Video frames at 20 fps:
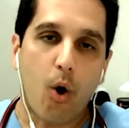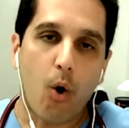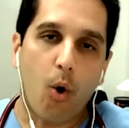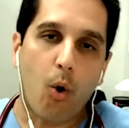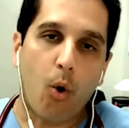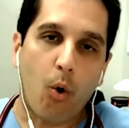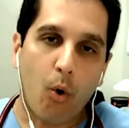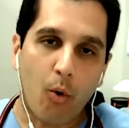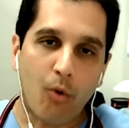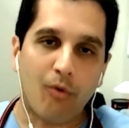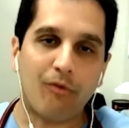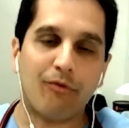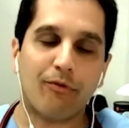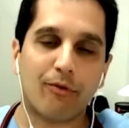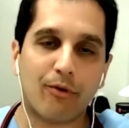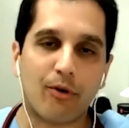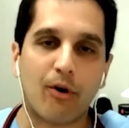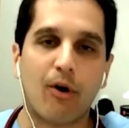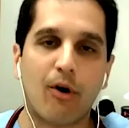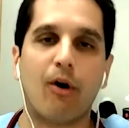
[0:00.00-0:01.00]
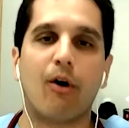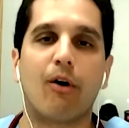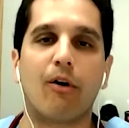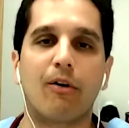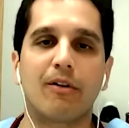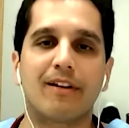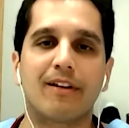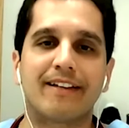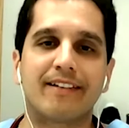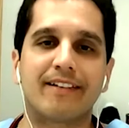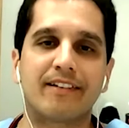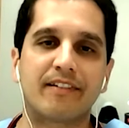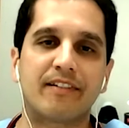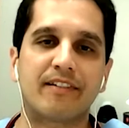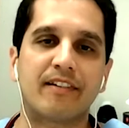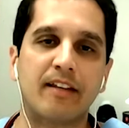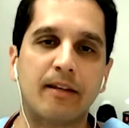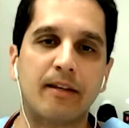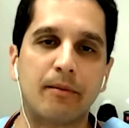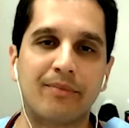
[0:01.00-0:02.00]
Overall, it
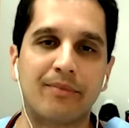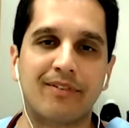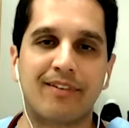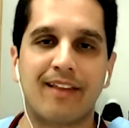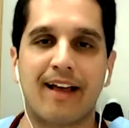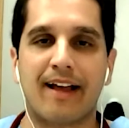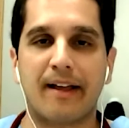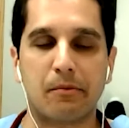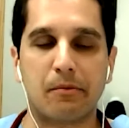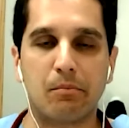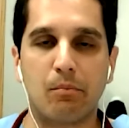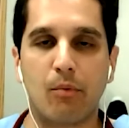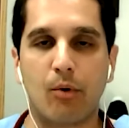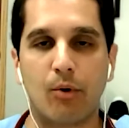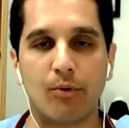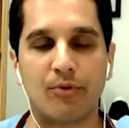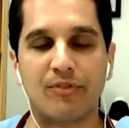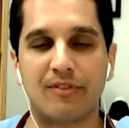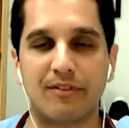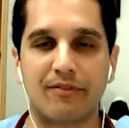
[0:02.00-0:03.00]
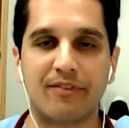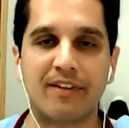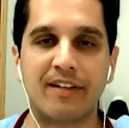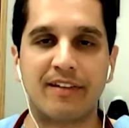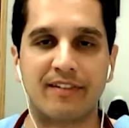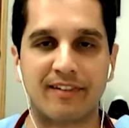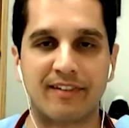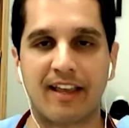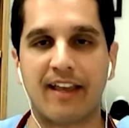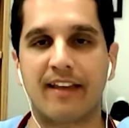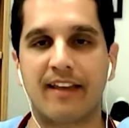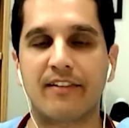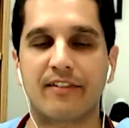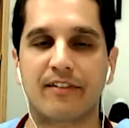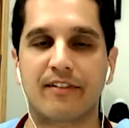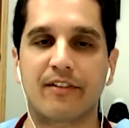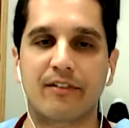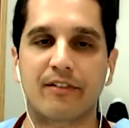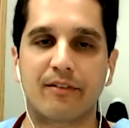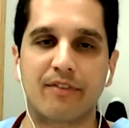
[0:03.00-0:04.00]
seems that most of these
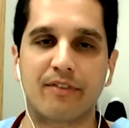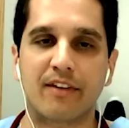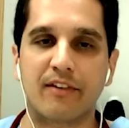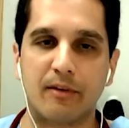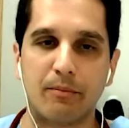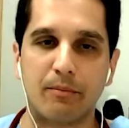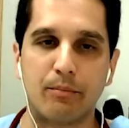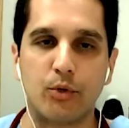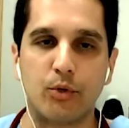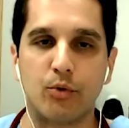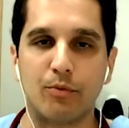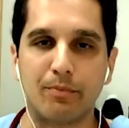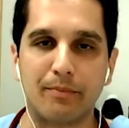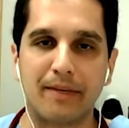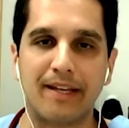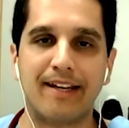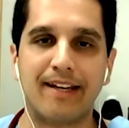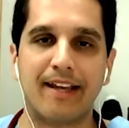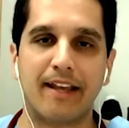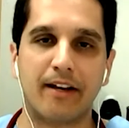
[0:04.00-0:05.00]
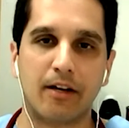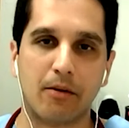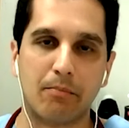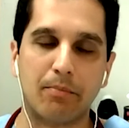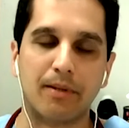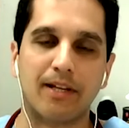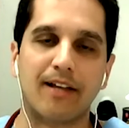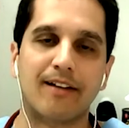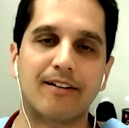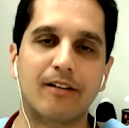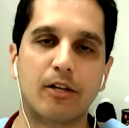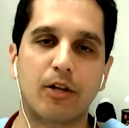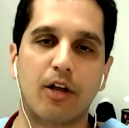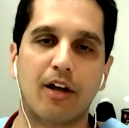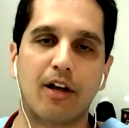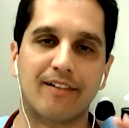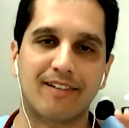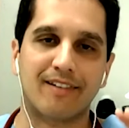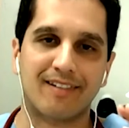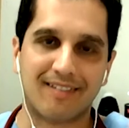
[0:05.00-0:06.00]
cases of these immune-mediated blood
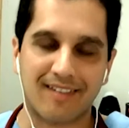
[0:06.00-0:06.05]
clots